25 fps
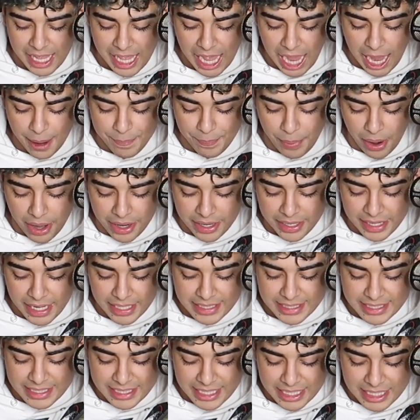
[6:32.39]
I bought it at
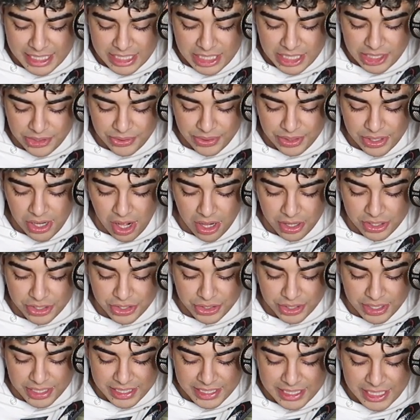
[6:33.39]
$63.
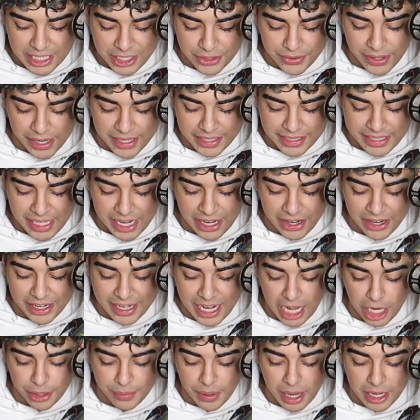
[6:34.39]
You can see it right there. And
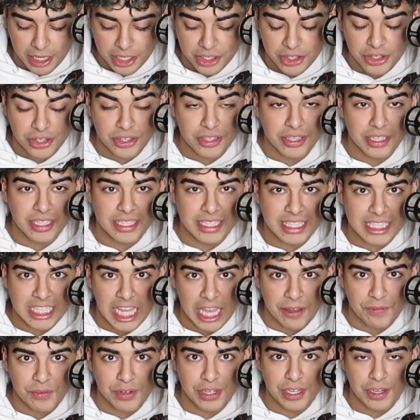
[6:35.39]
now I'm at currently
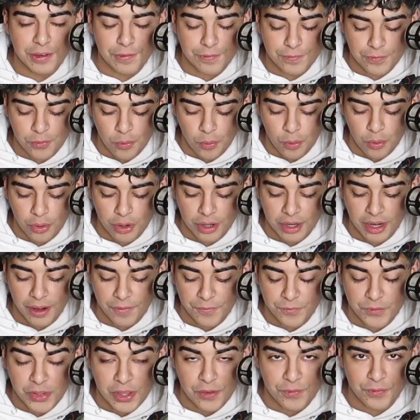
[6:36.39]

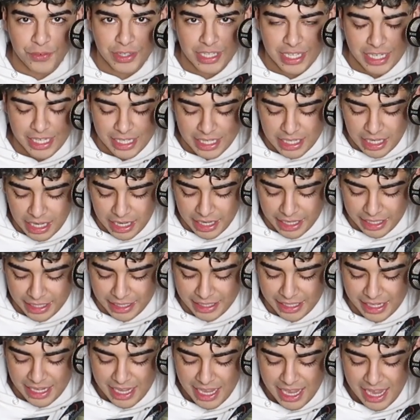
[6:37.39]
$74.59.